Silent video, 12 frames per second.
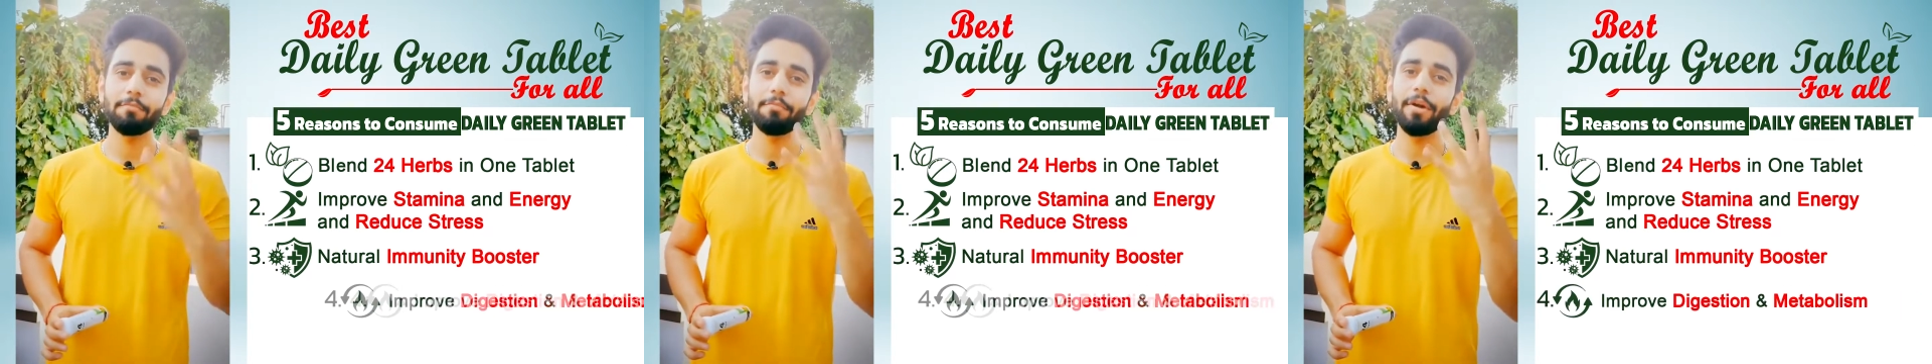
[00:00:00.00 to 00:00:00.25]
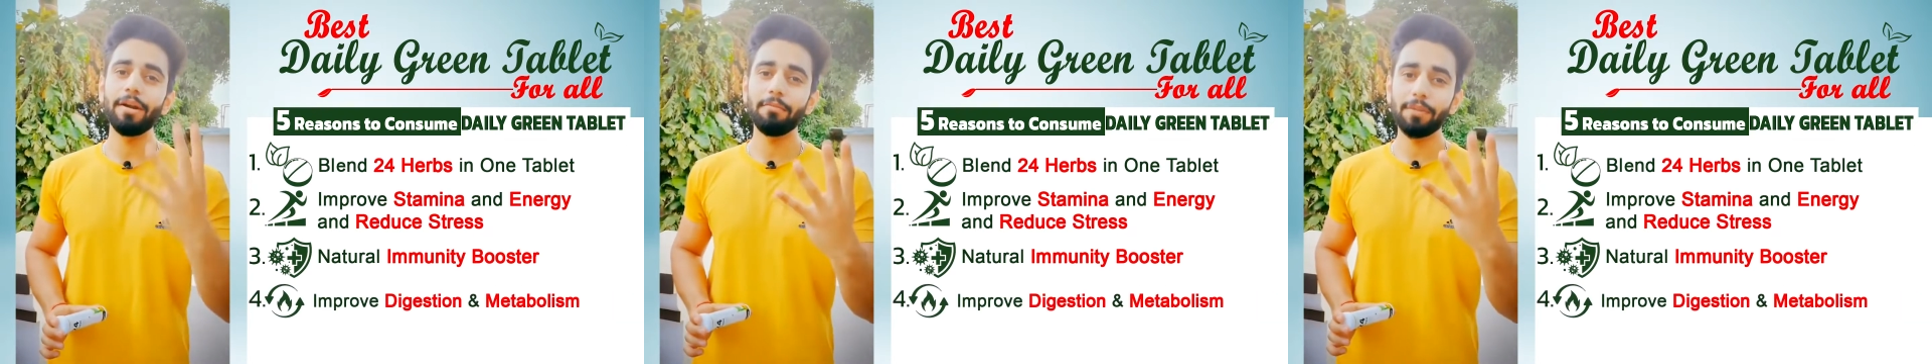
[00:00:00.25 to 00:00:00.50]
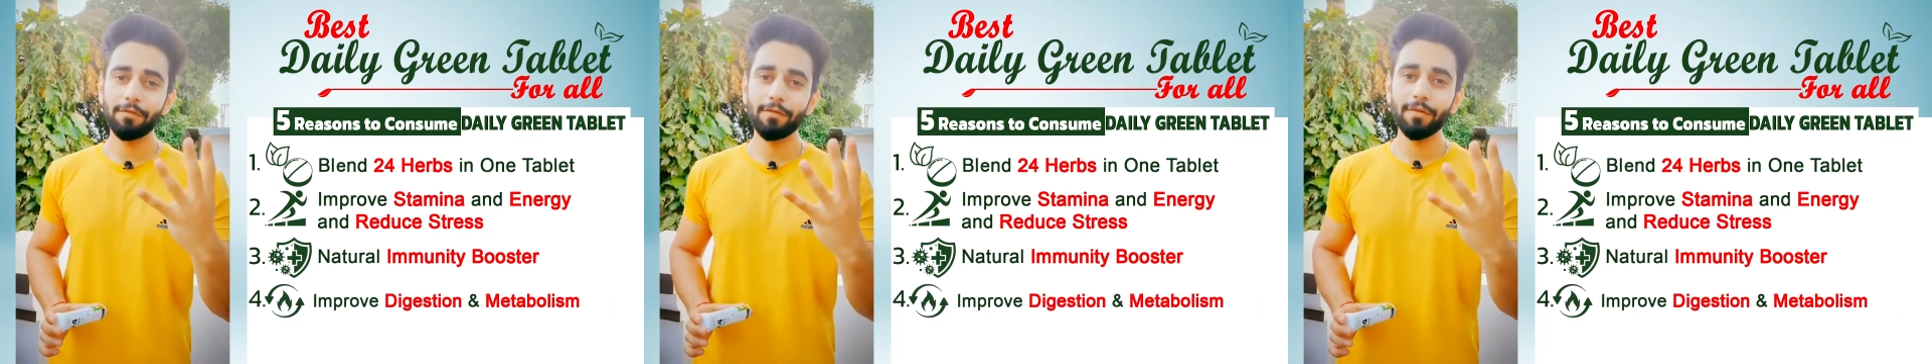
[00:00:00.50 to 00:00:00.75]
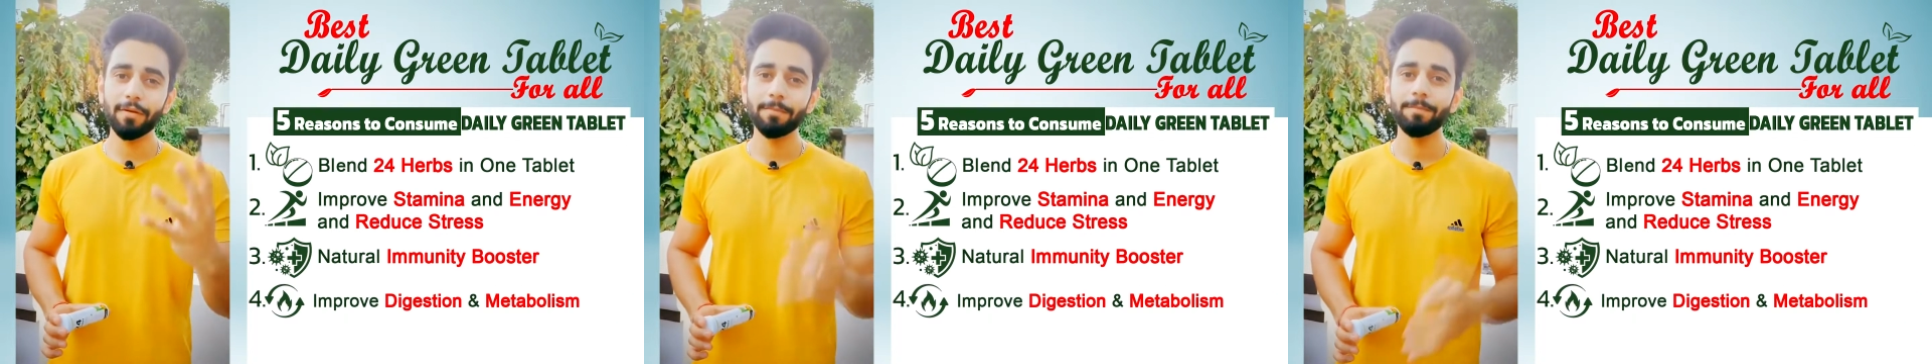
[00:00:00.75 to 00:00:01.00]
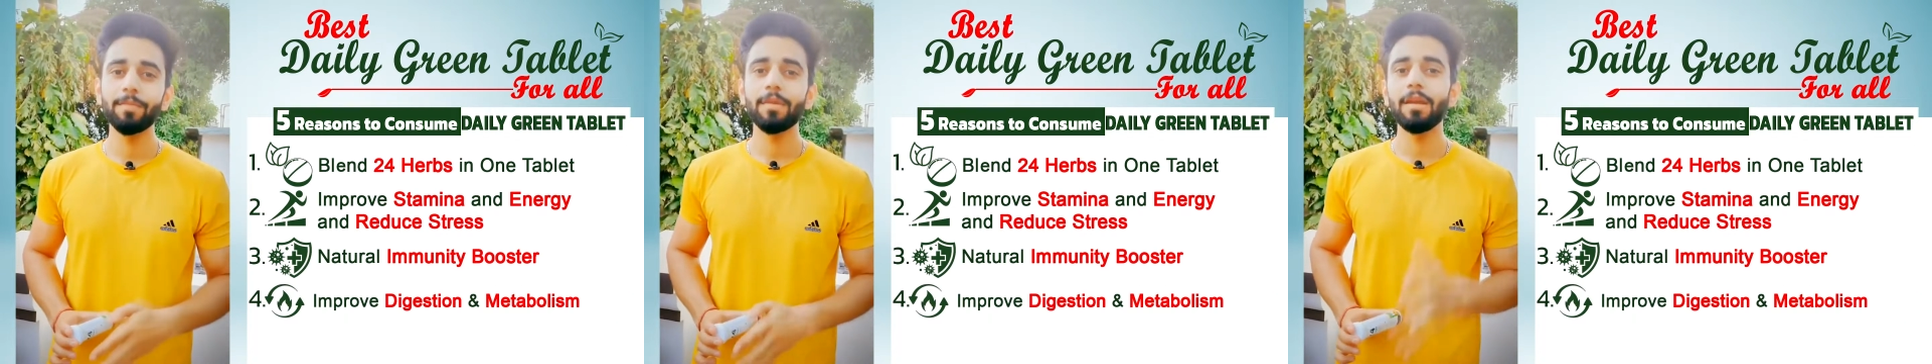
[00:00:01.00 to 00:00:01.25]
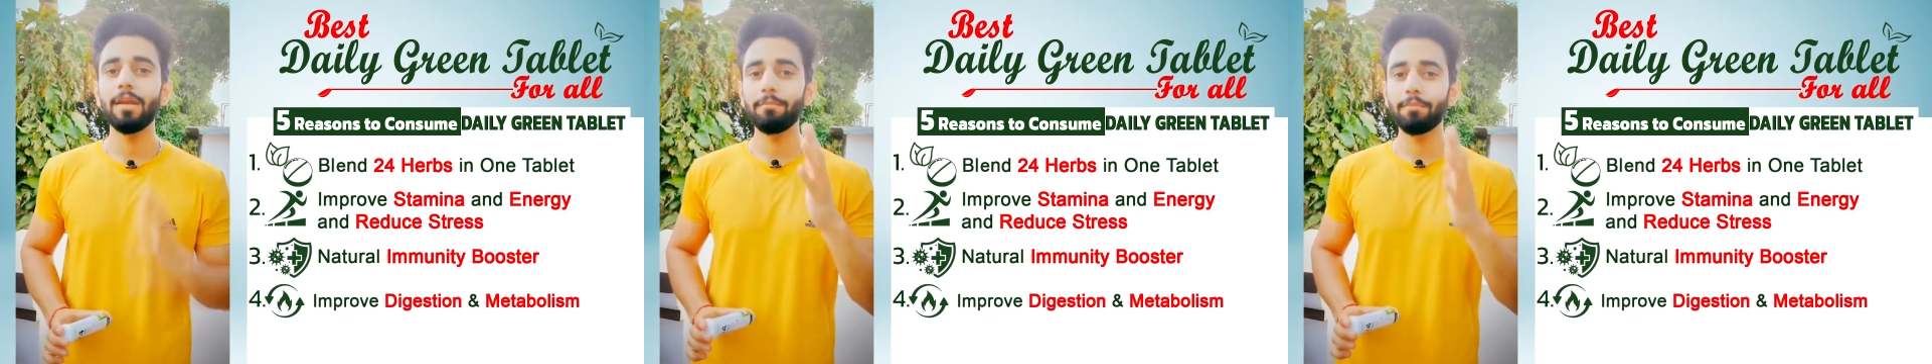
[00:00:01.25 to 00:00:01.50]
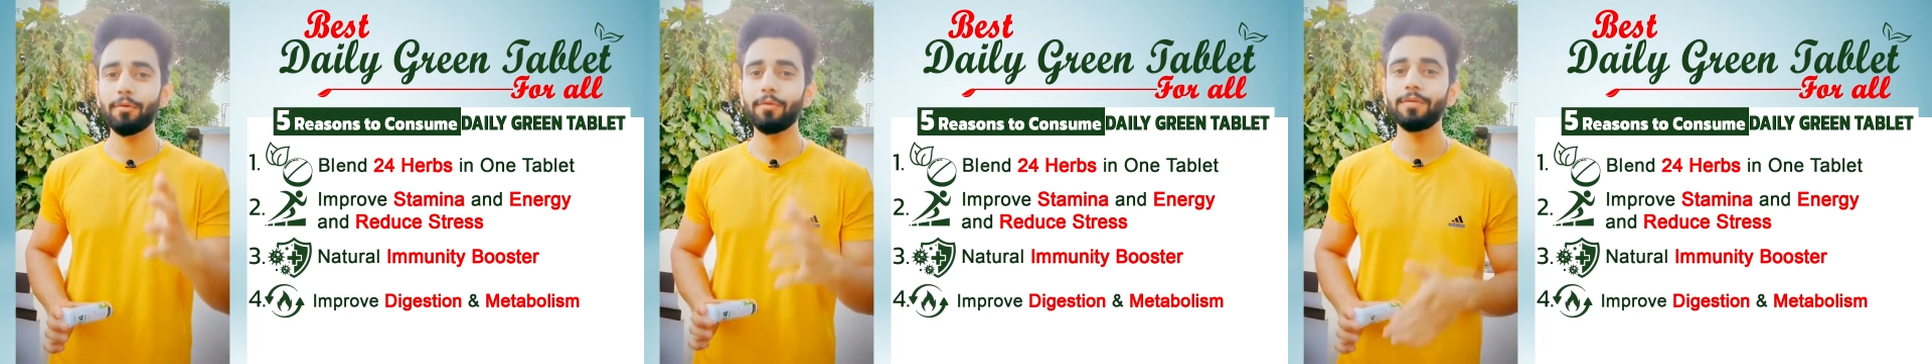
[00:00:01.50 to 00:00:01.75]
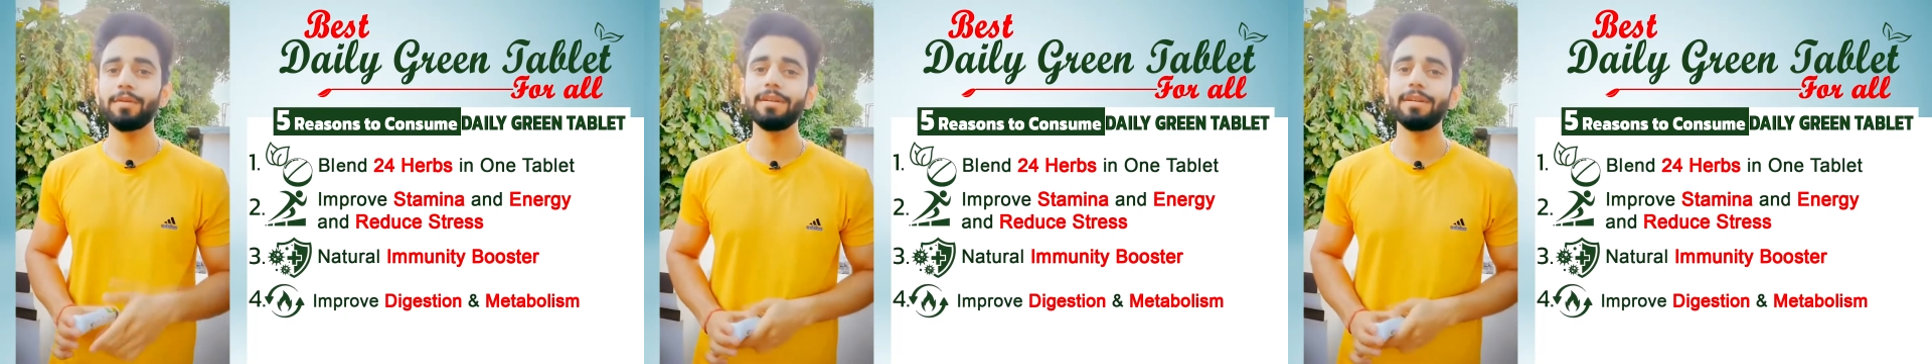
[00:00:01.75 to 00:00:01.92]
Point number 4 Improves